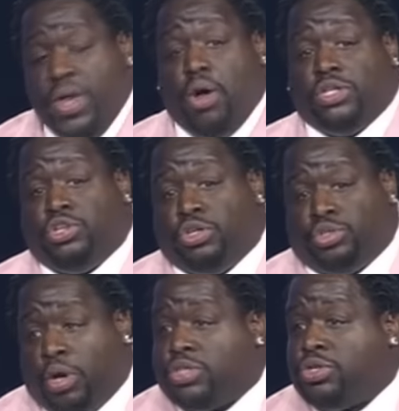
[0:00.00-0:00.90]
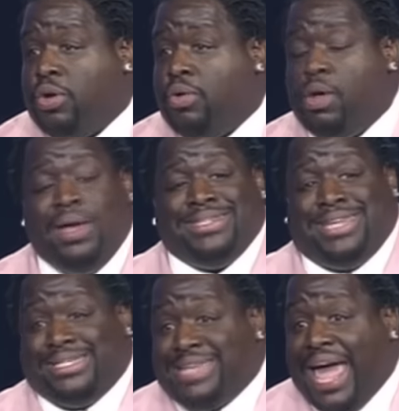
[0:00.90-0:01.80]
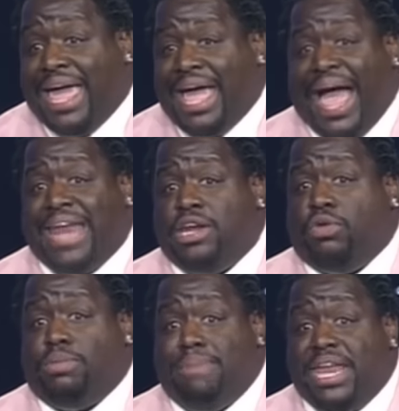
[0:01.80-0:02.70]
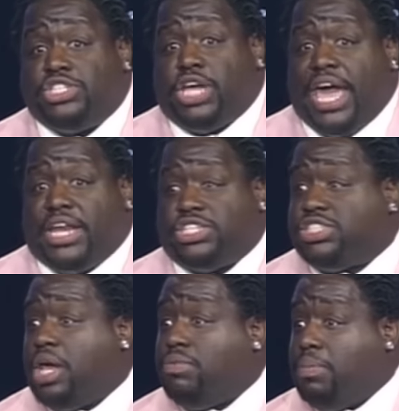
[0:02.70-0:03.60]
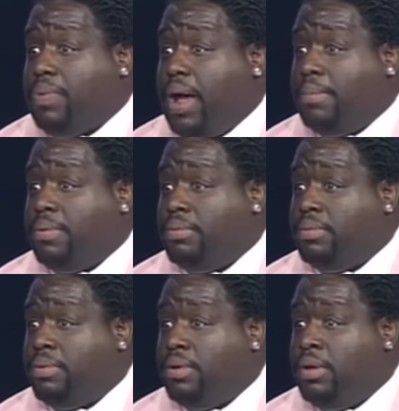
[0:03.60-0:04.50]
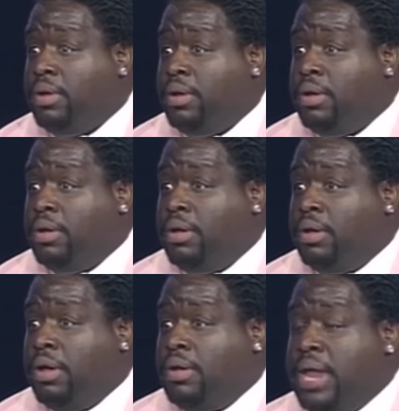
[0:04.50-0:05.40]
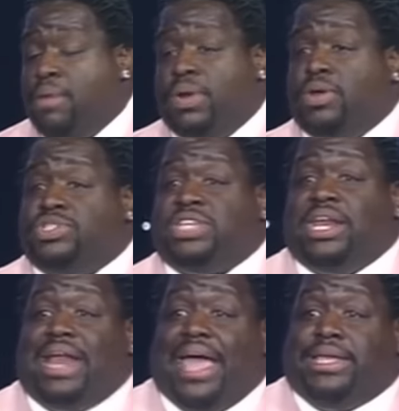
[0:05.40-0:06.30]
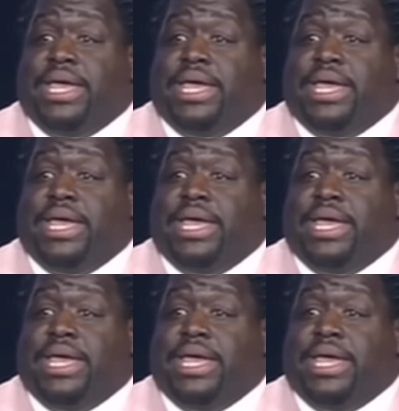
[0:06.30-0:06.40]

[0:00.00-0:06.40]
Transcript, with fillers: going to a drugstore today. I didn't know the manager had a stuttering problem. They wasn't no stutter like,